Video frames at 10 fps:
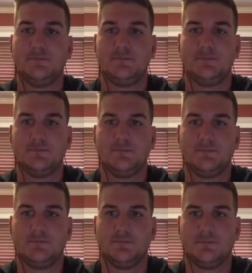
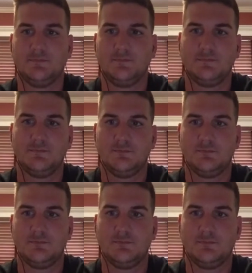
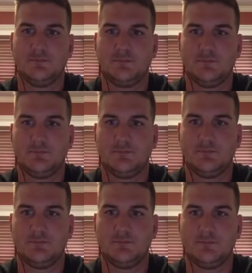
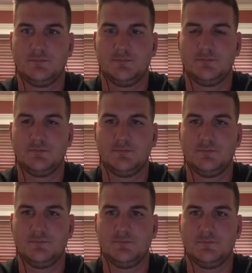
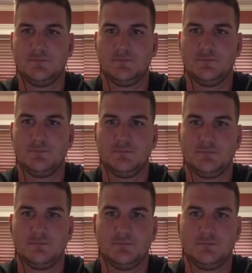
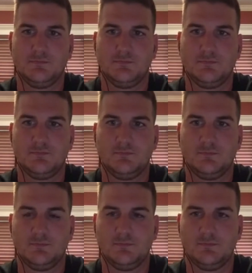
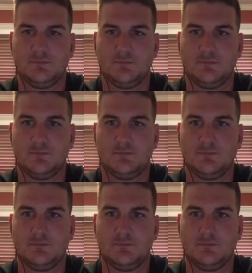This person isn't speaking.